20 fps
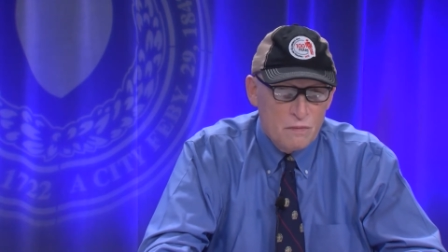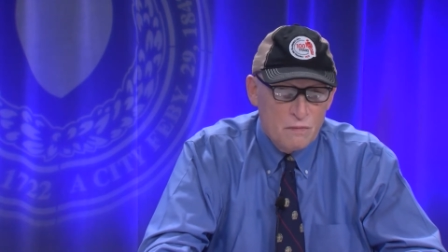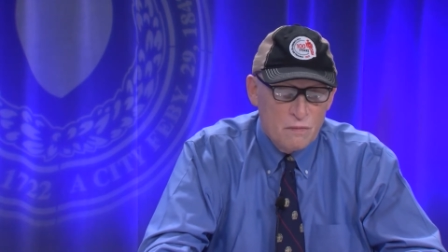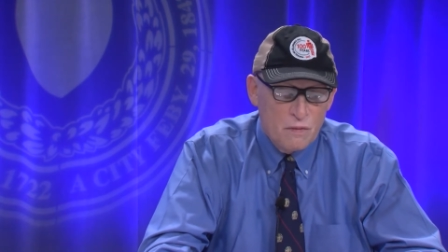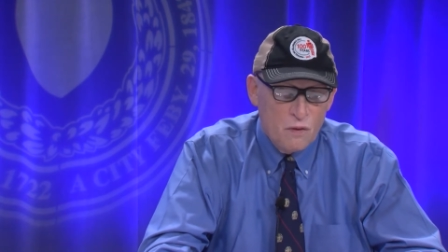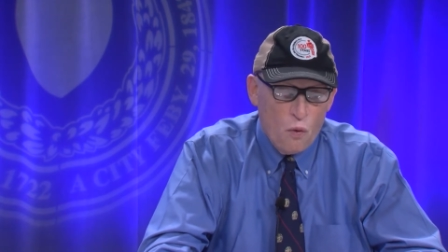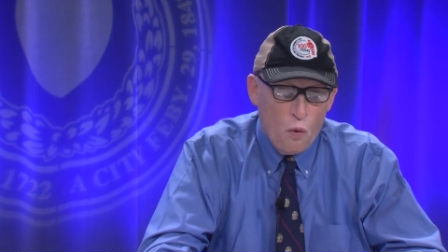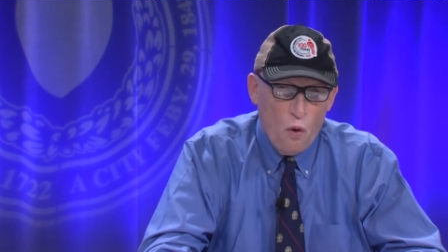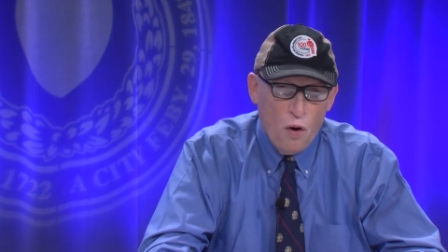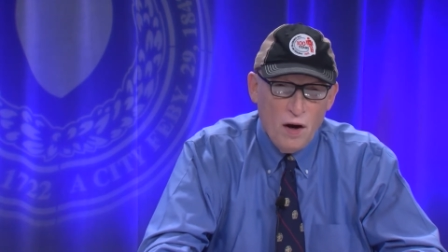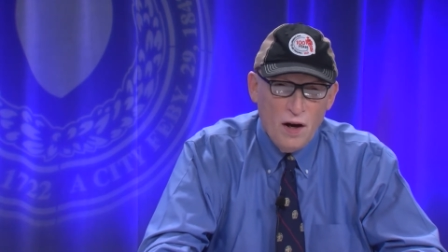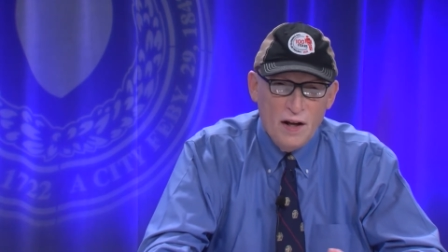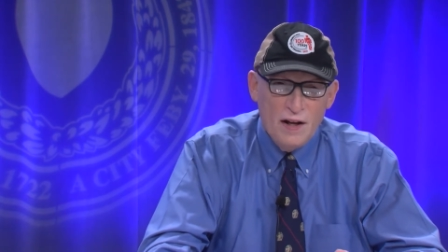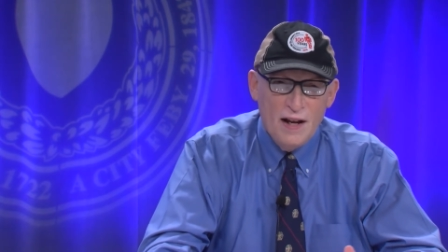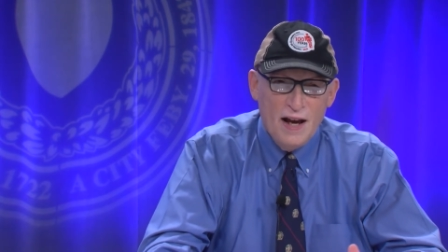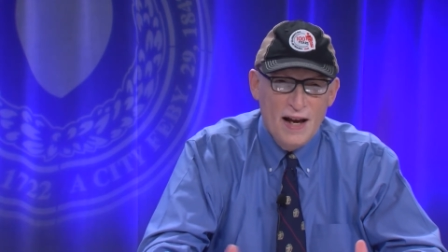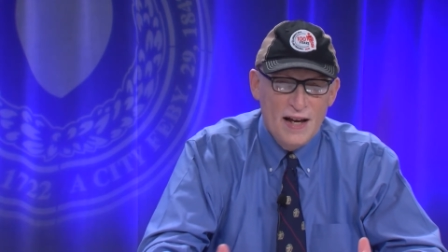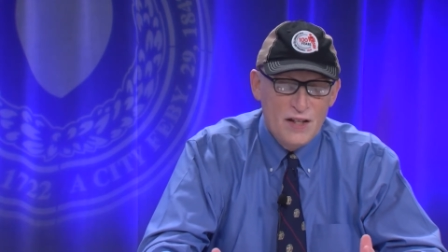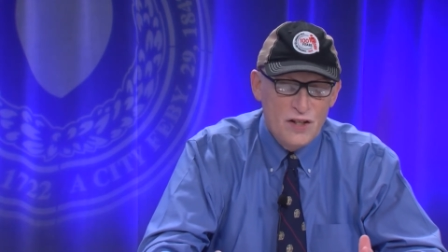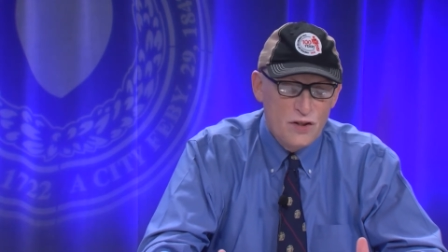
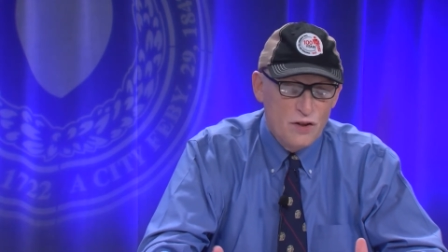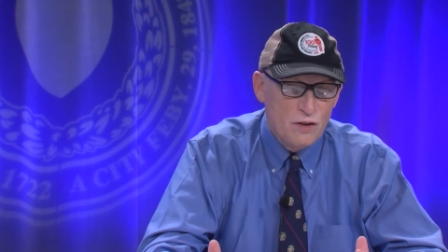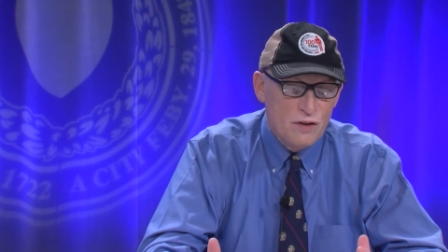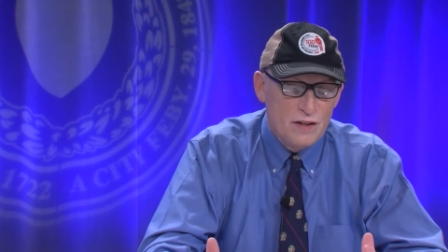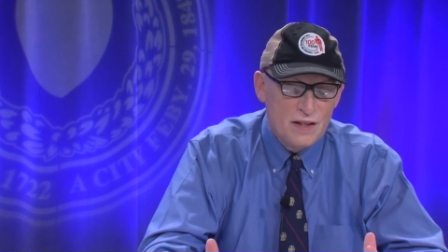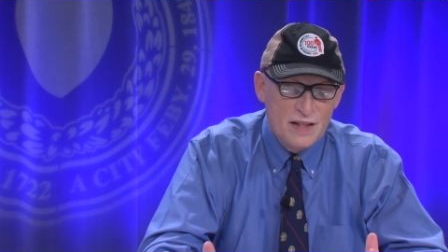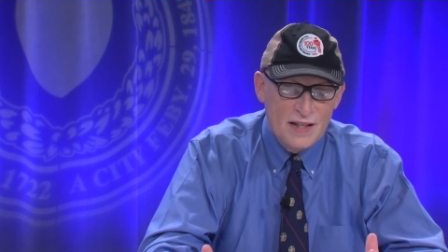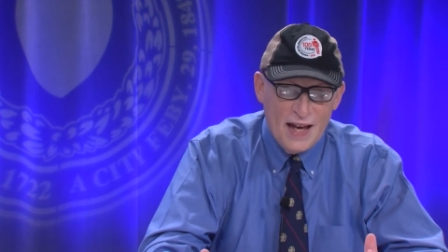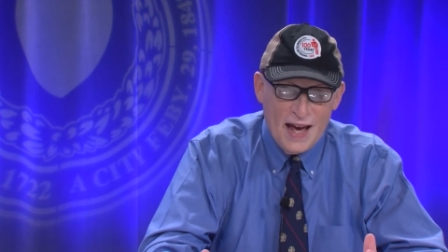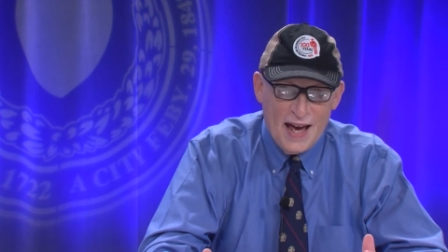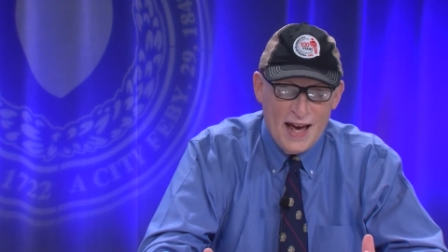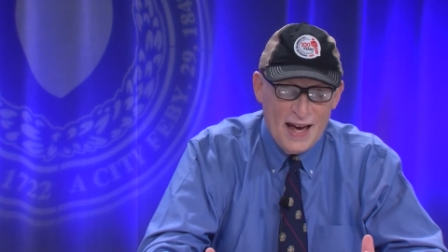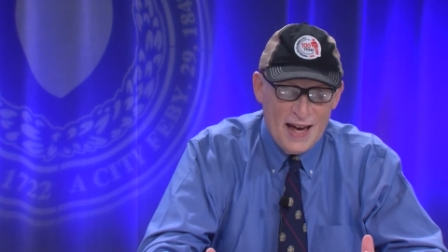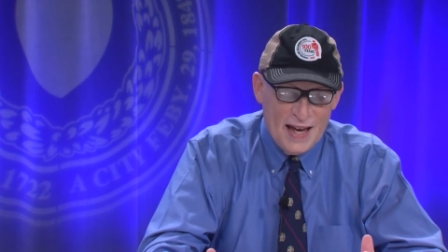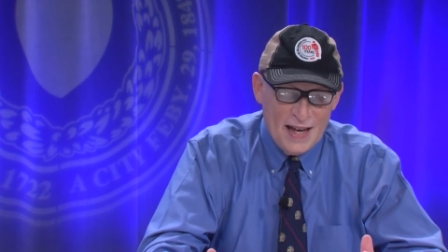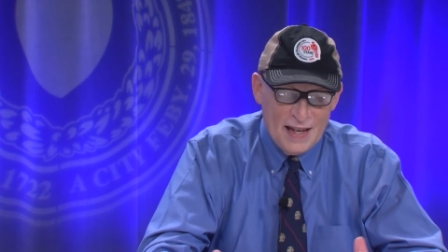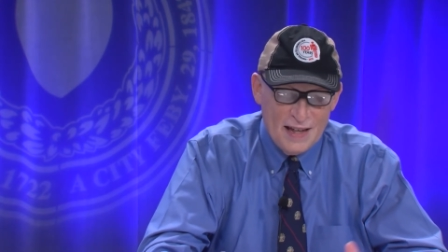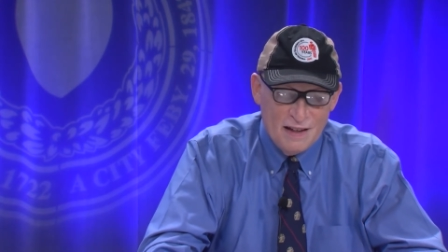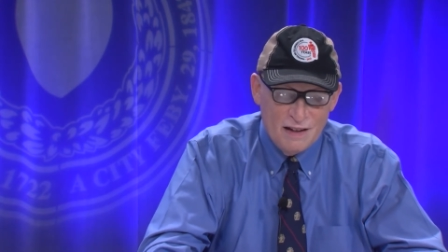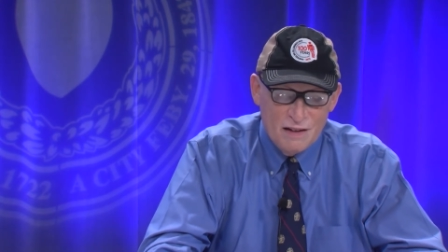organize your
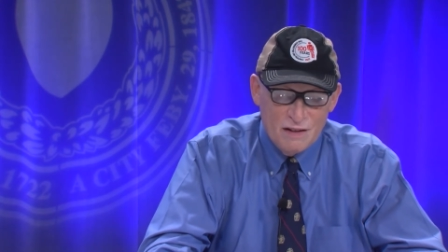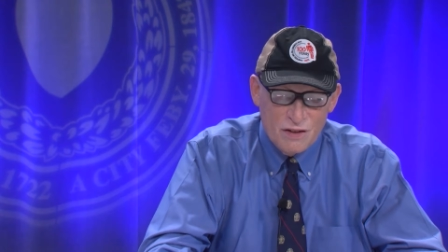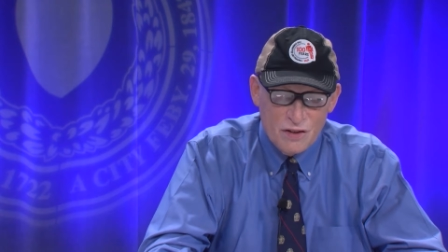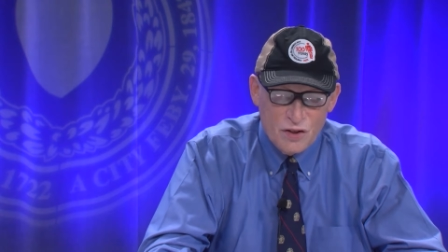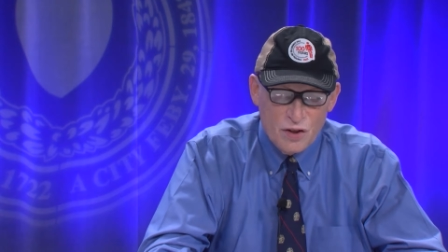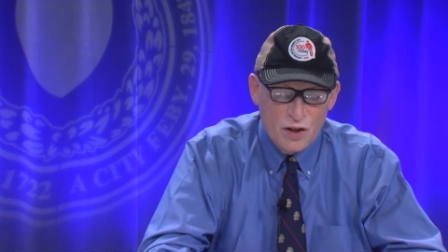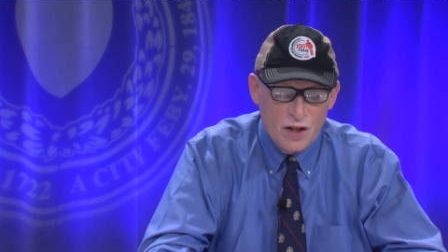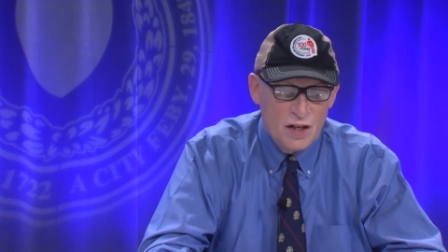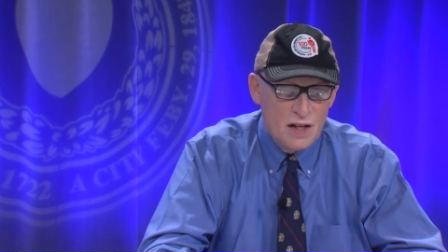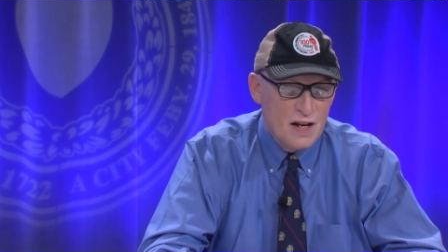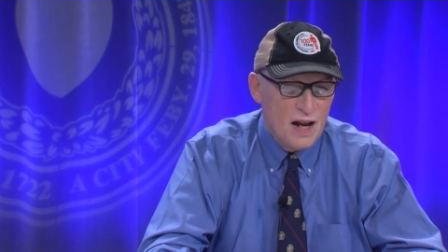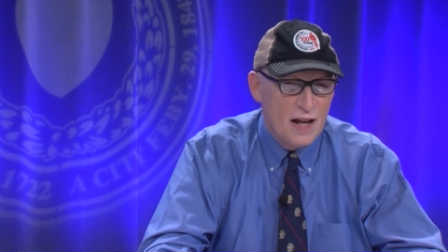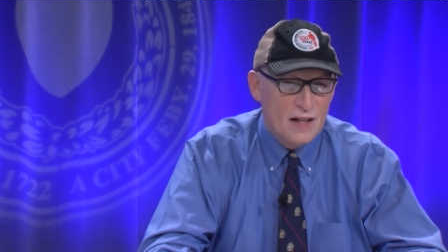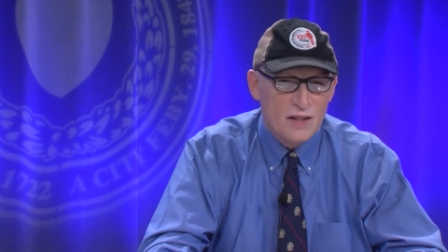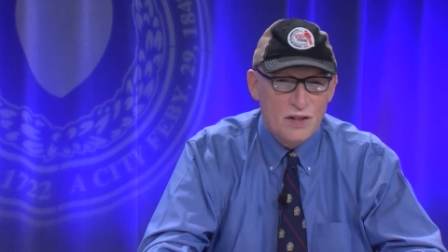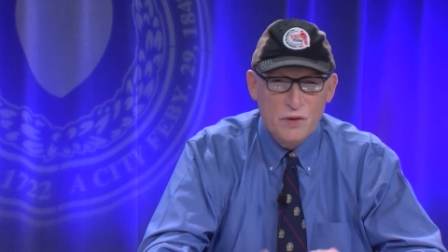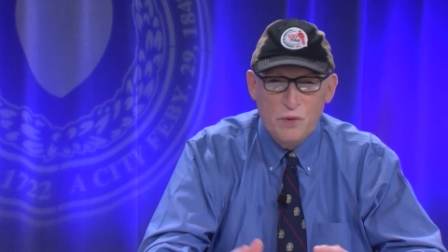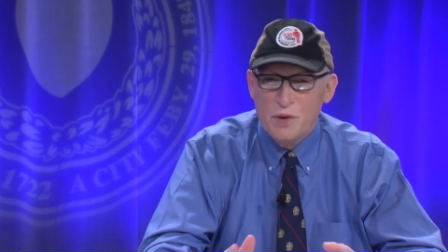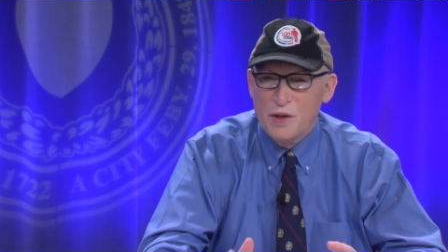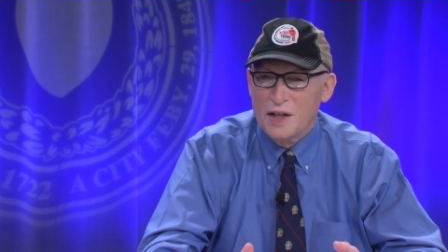day so you're not
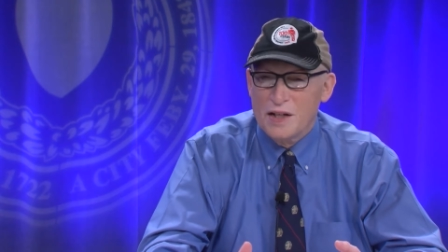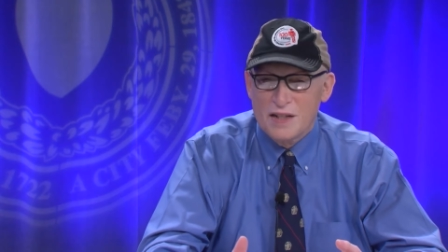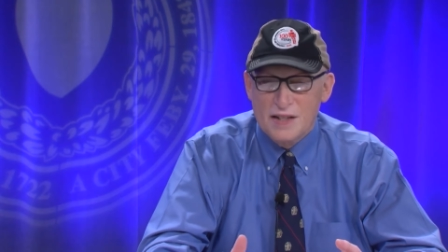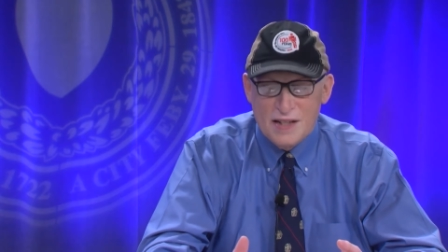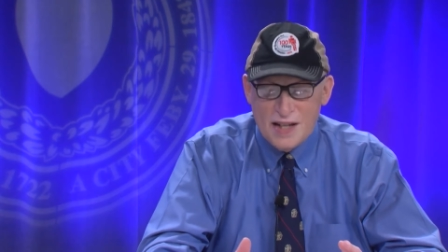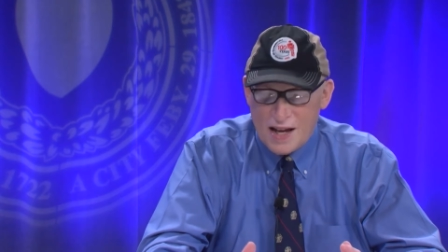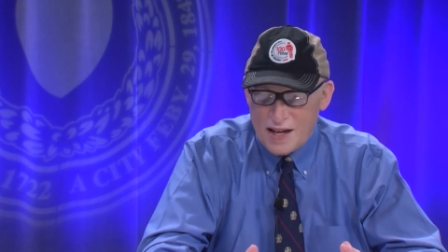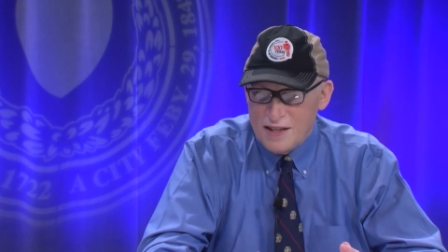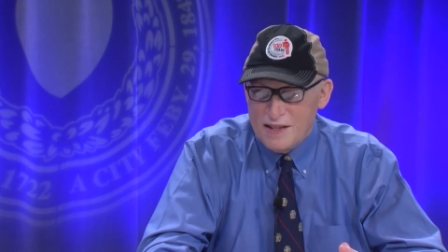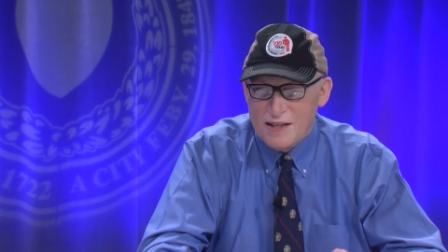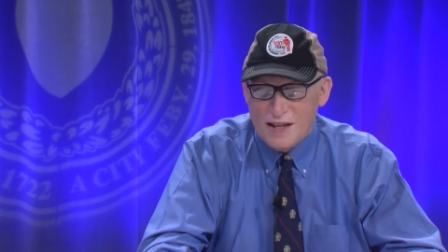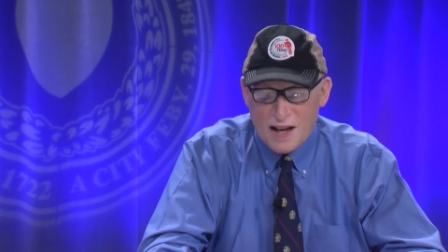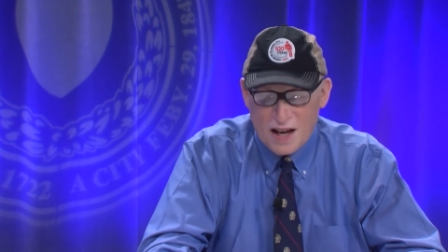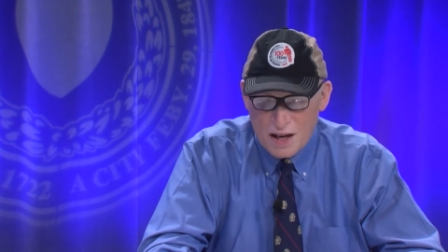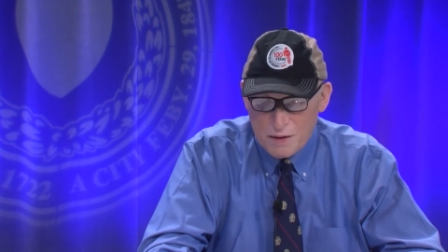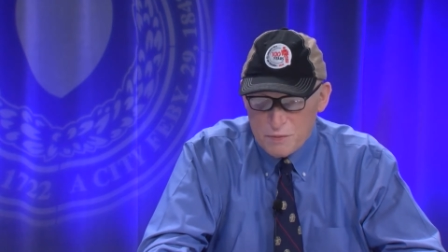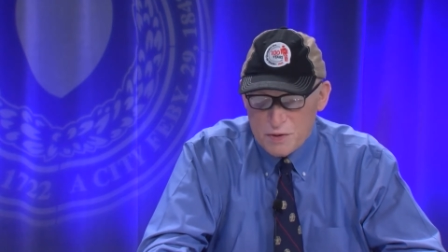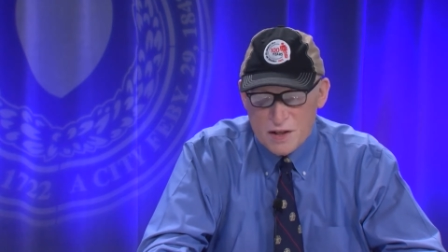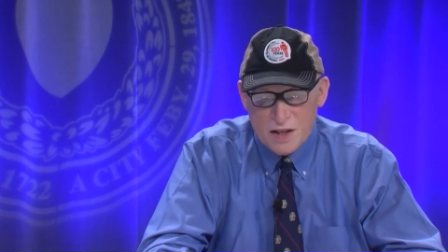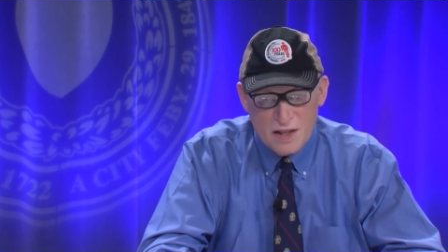doing it 10
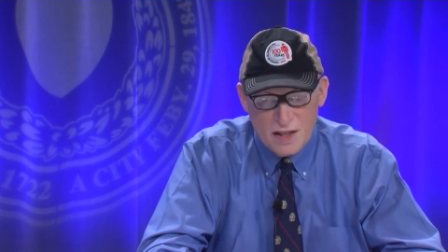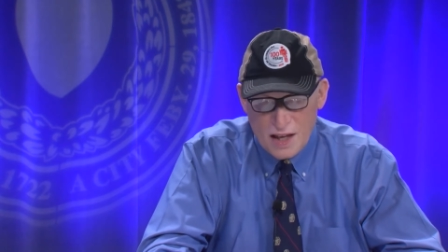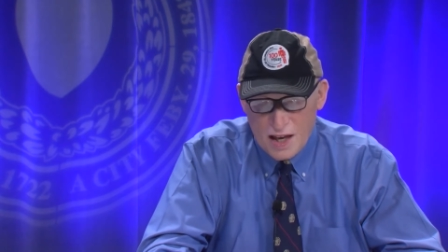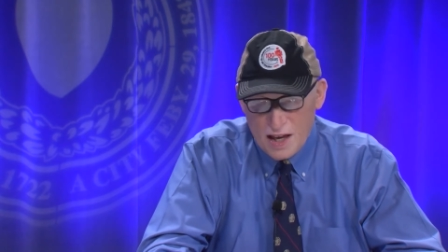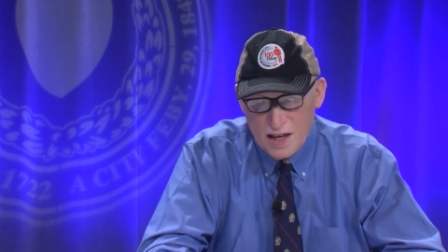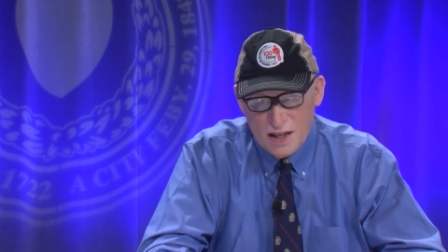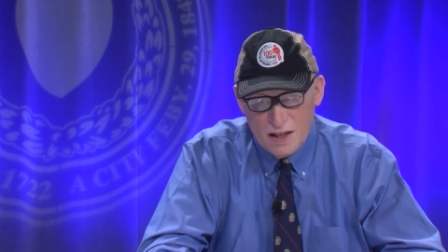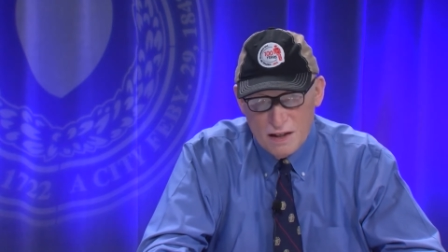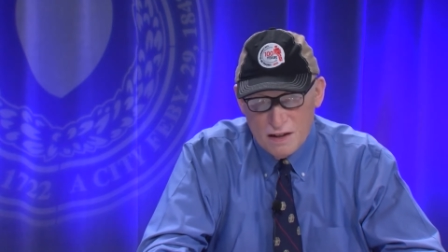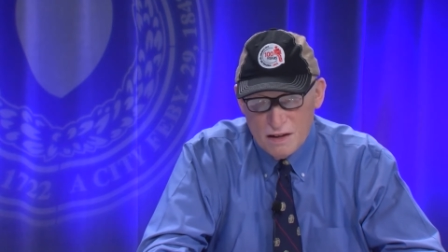times a day.